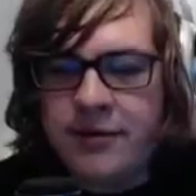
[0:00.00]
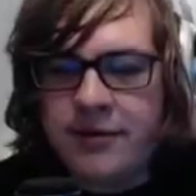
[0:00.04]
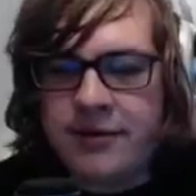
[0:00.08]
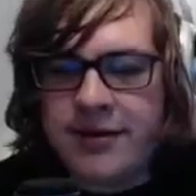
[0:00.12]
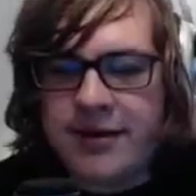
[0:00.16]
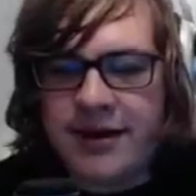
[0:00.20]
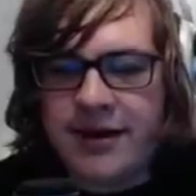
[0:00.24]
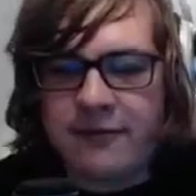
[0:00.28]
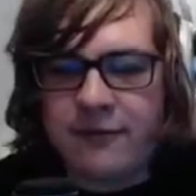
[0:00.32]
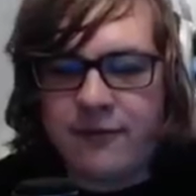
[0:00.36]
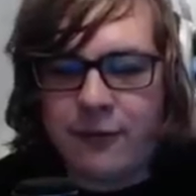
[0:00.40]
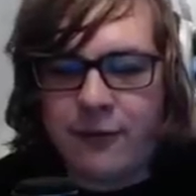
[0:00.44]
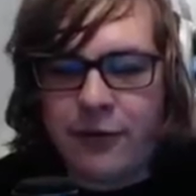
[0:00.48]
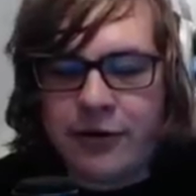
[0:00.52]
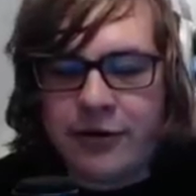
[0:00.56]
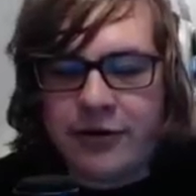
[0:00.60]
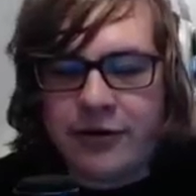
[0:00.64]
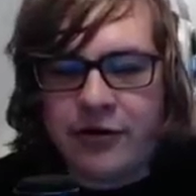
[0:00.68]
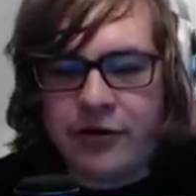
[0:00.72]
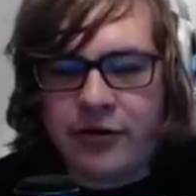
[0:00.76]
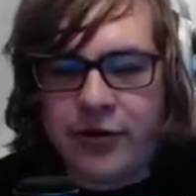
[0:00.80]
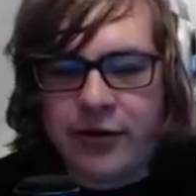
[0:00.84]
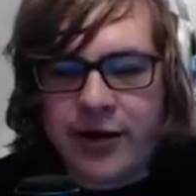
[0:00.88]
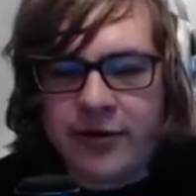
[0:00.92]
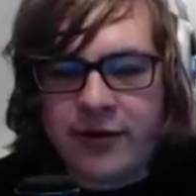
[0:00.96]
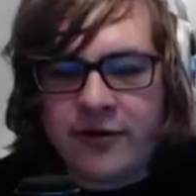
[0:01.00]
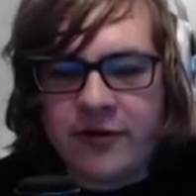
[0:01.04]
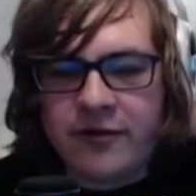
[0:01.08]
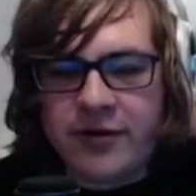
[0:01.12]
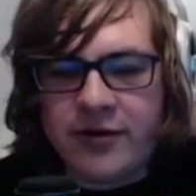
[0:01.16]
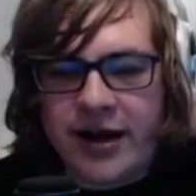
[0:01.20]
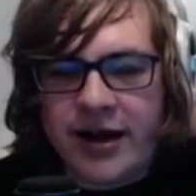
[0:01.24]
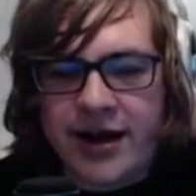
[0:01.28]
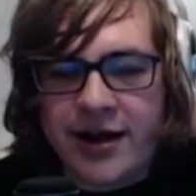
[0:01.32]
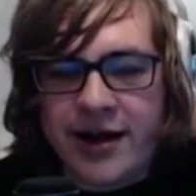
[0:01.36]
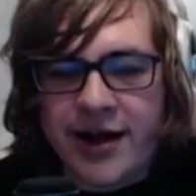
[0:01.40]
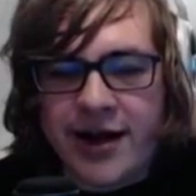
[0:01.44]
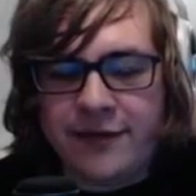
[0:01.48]
to have Wario crouch
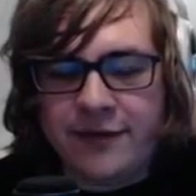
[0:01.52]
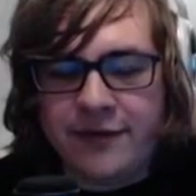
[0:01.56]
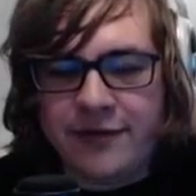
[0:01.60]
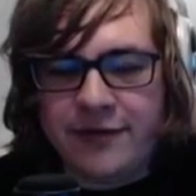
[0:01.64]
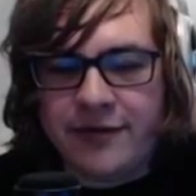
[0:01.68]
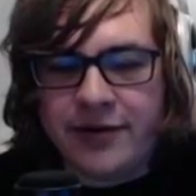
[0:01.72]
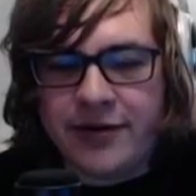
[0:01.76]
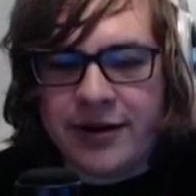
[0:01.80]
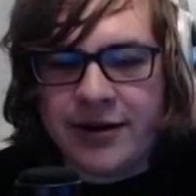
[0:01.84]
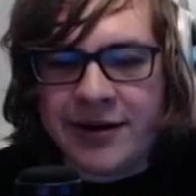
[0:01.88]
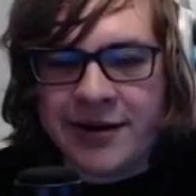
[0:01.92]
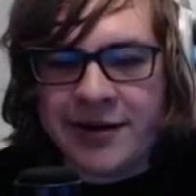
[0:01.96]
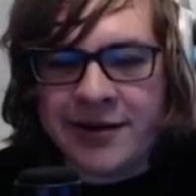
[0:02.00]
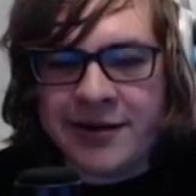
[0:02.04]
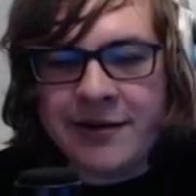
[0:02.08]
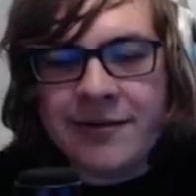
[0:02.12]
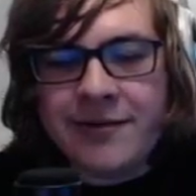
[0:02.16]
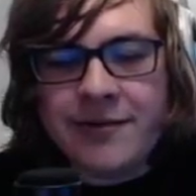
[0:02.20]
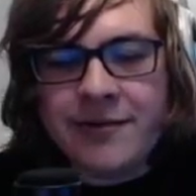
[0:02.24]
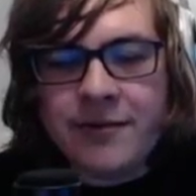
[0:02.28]
after doing a